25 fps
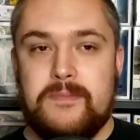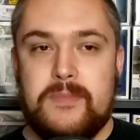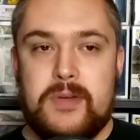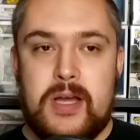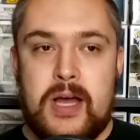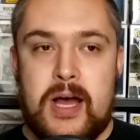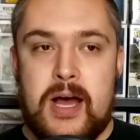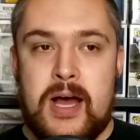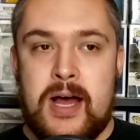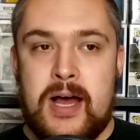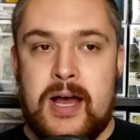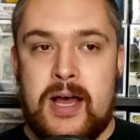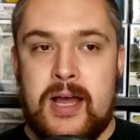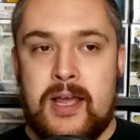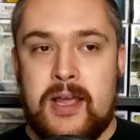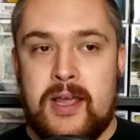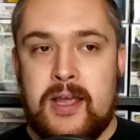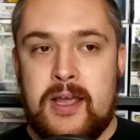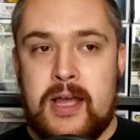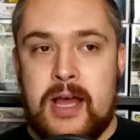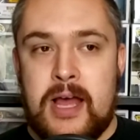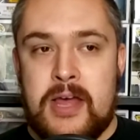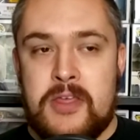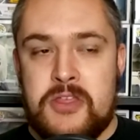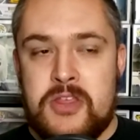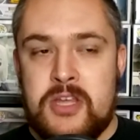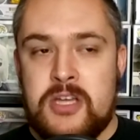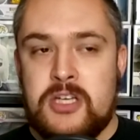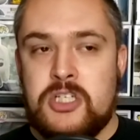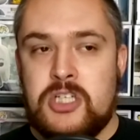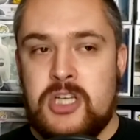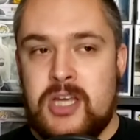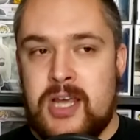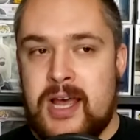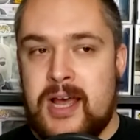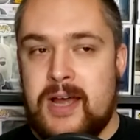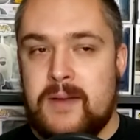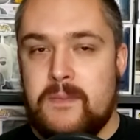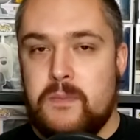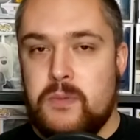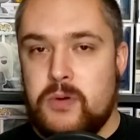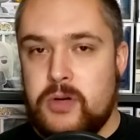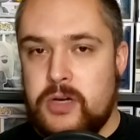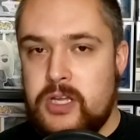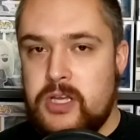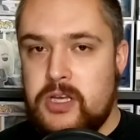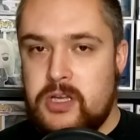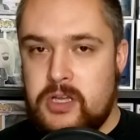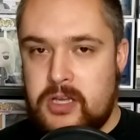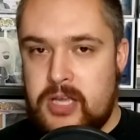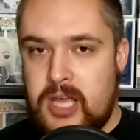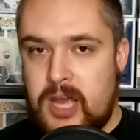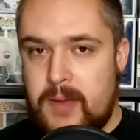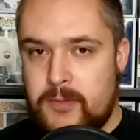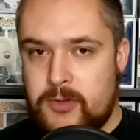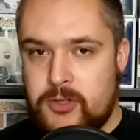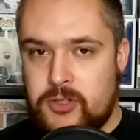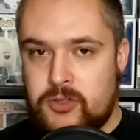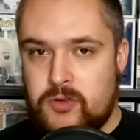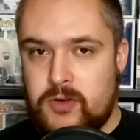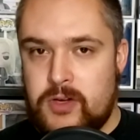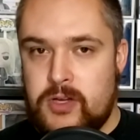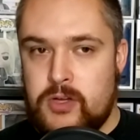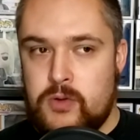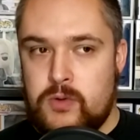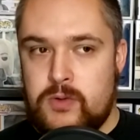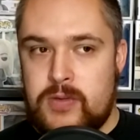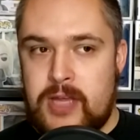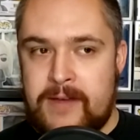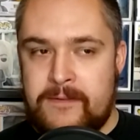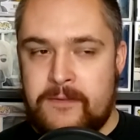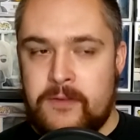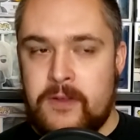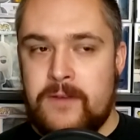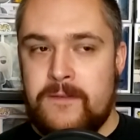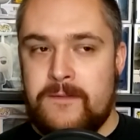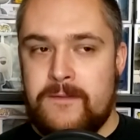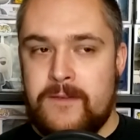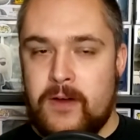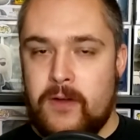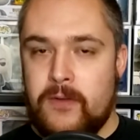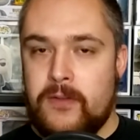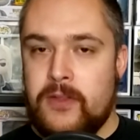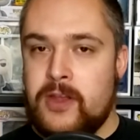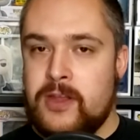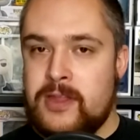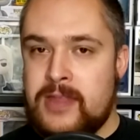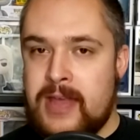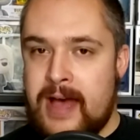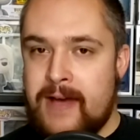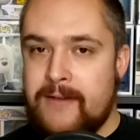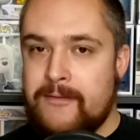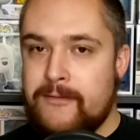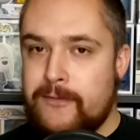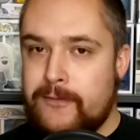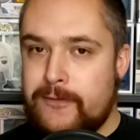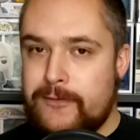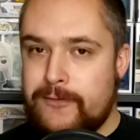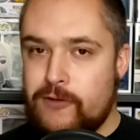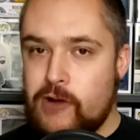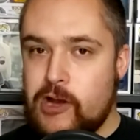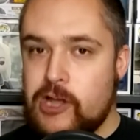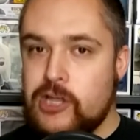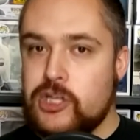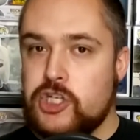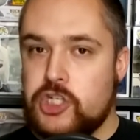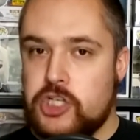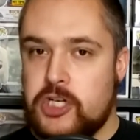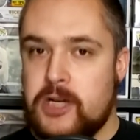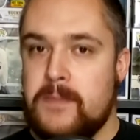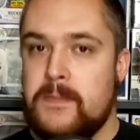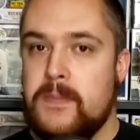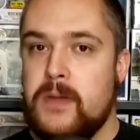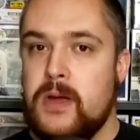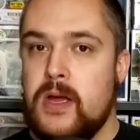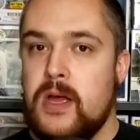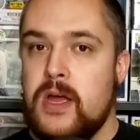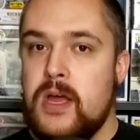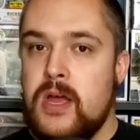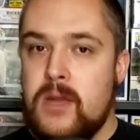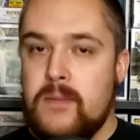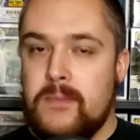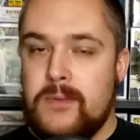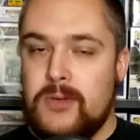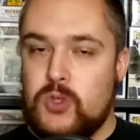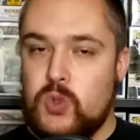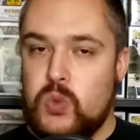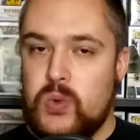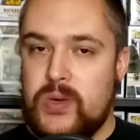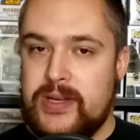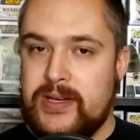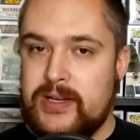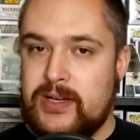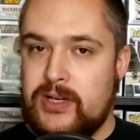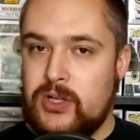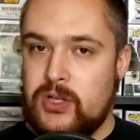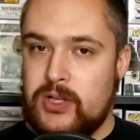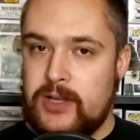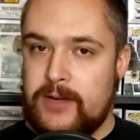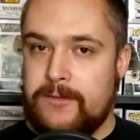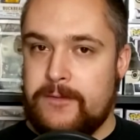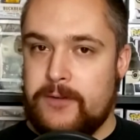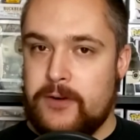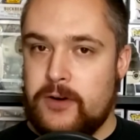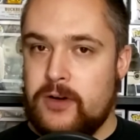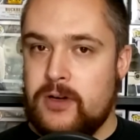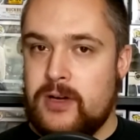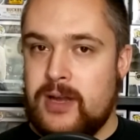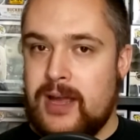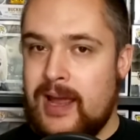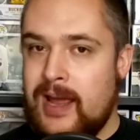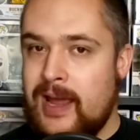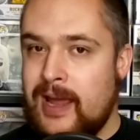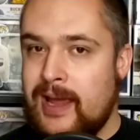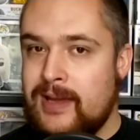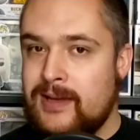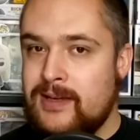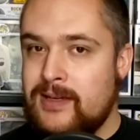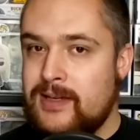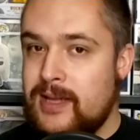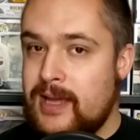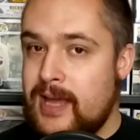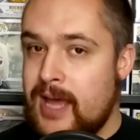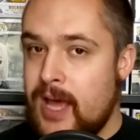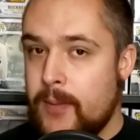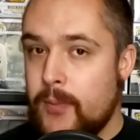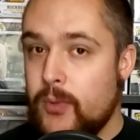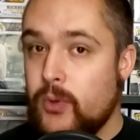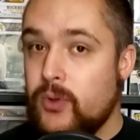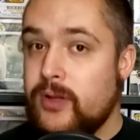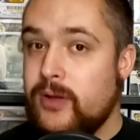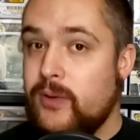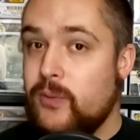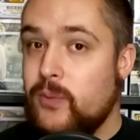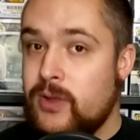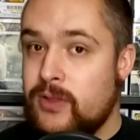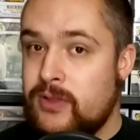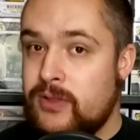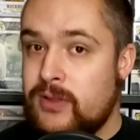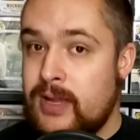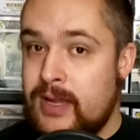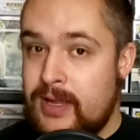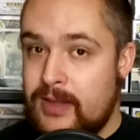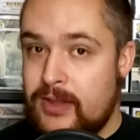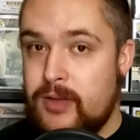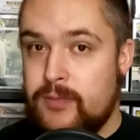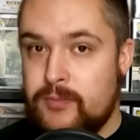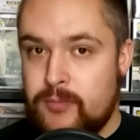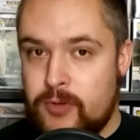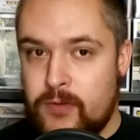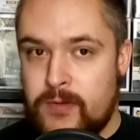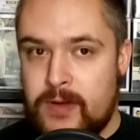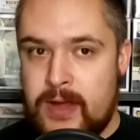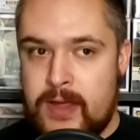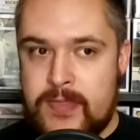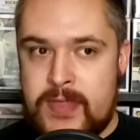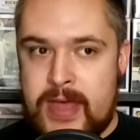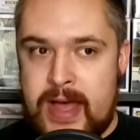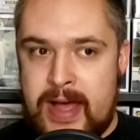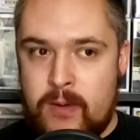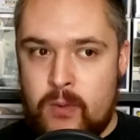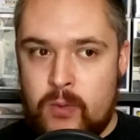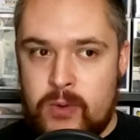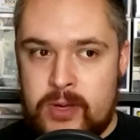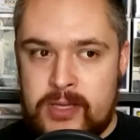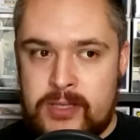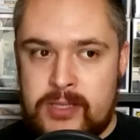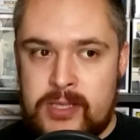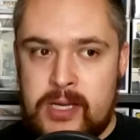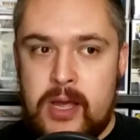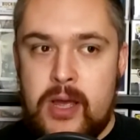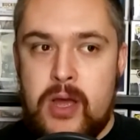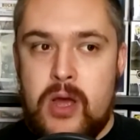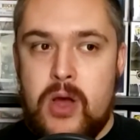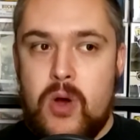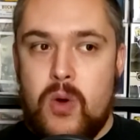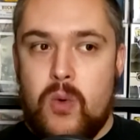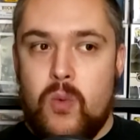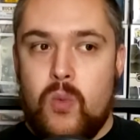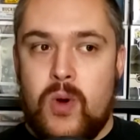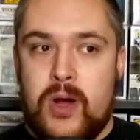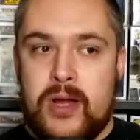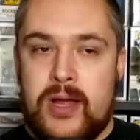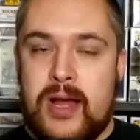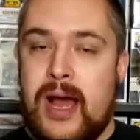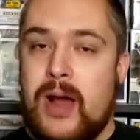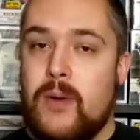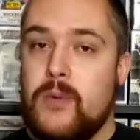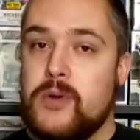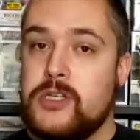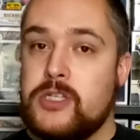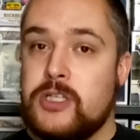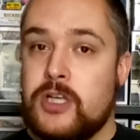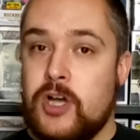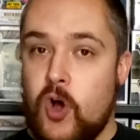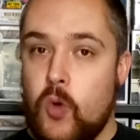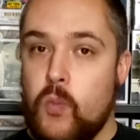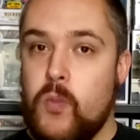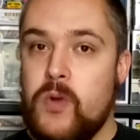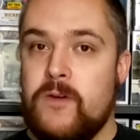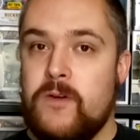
uh, I think she had pretty good chemistry. You definitely felt that friendship between Clifford and Emily within the movie. And that was what I was hoping